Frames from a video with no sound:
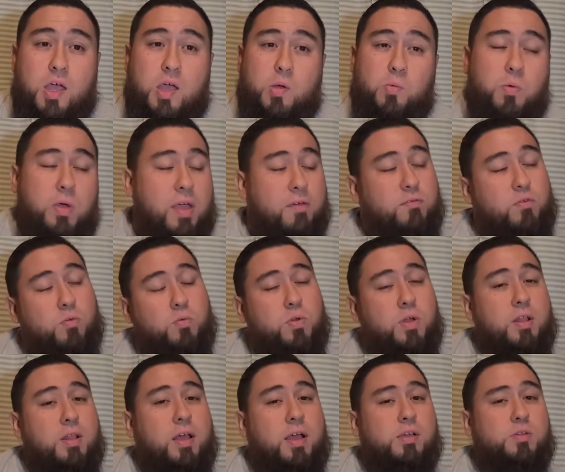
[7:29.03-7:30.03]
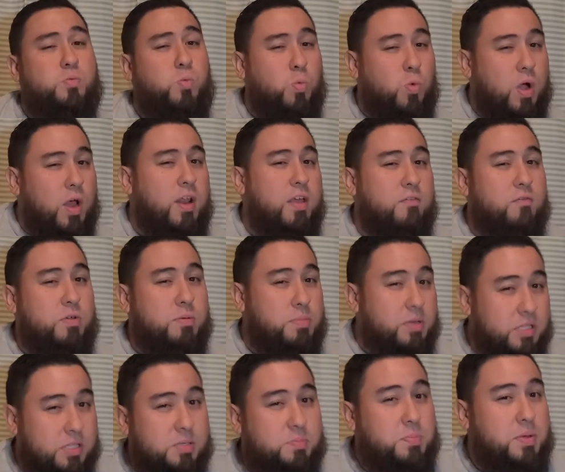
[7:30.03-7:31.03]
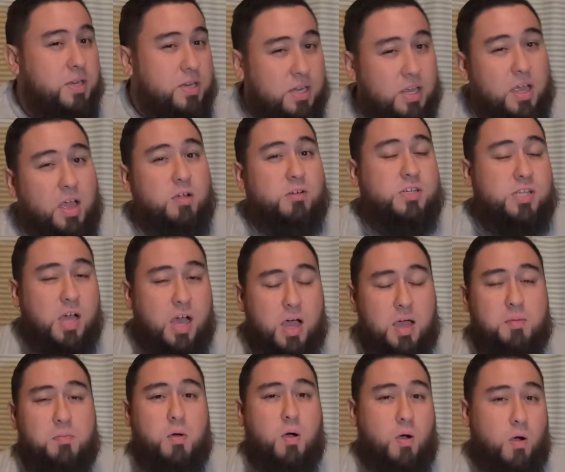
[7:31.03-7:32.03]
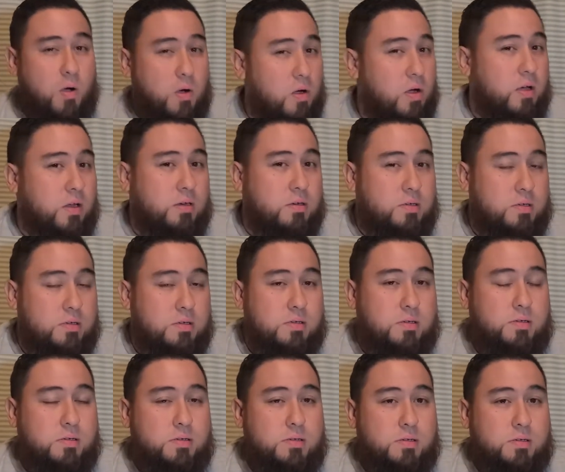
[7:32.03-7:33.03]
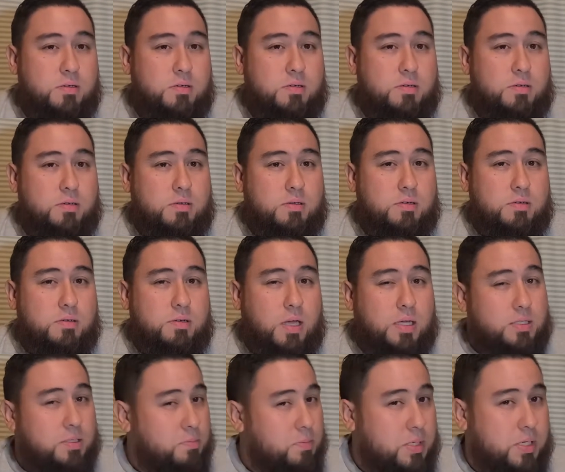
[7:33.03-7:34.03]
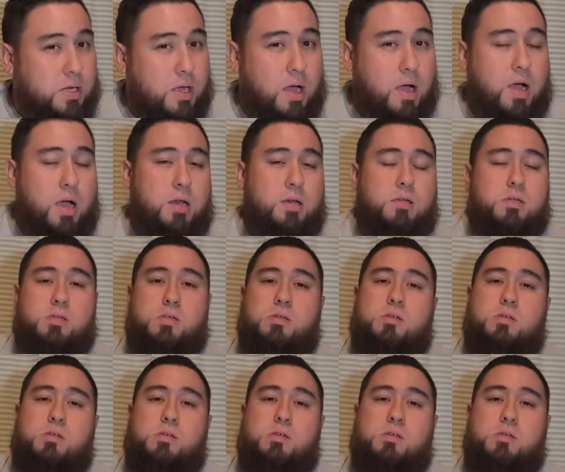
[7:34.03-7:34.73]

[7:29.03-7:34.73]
And we have to realize, what have we been spending our time on? Has it been God?